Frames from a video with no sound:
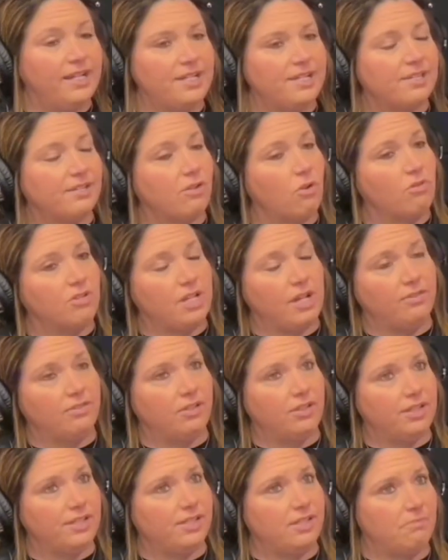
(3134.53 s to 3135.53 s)
go down the
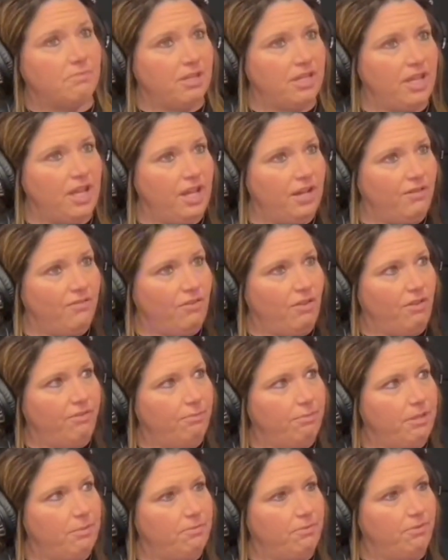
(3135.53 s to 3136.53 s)
list in my head of all the
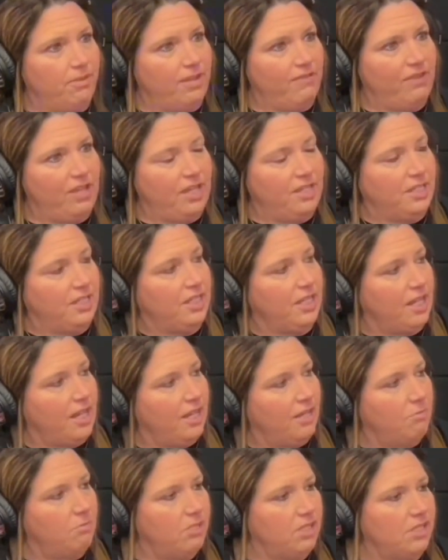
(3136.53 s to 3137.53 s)
people I've had to get out
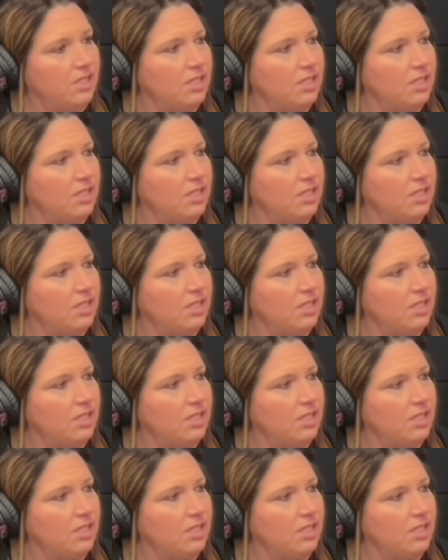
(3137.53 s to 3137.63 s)
of business